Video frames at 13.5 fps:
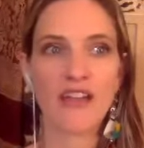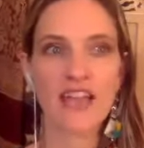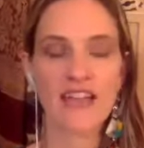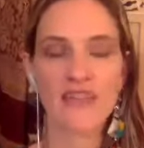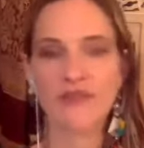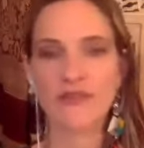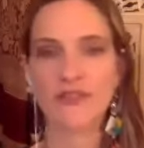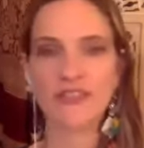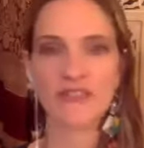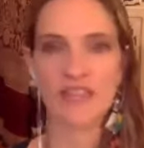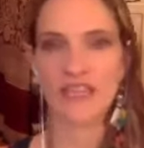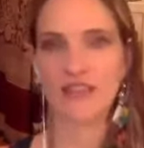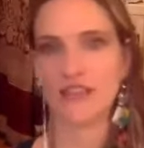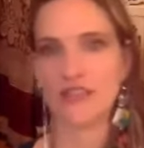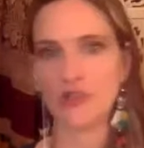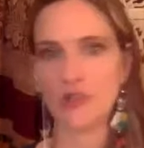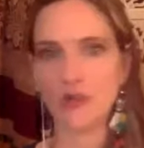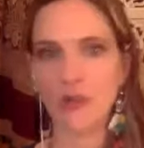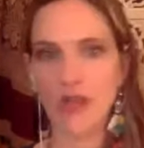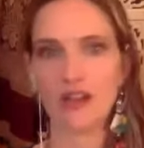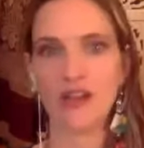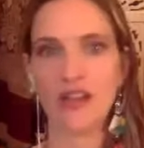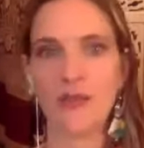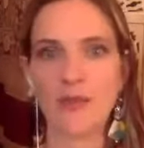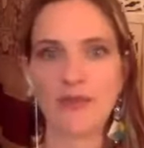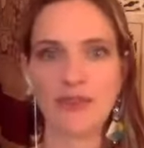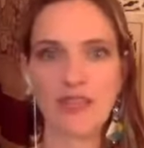kind of living in this new
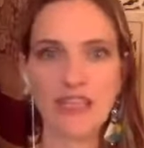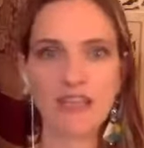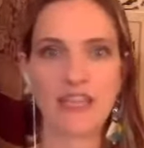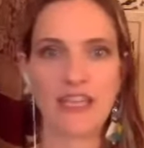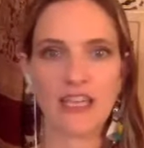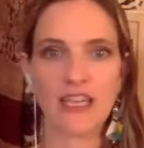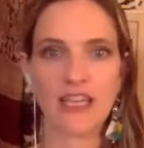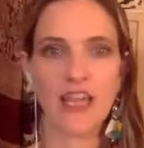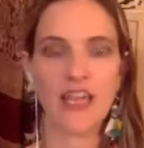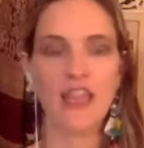paradigm of healing,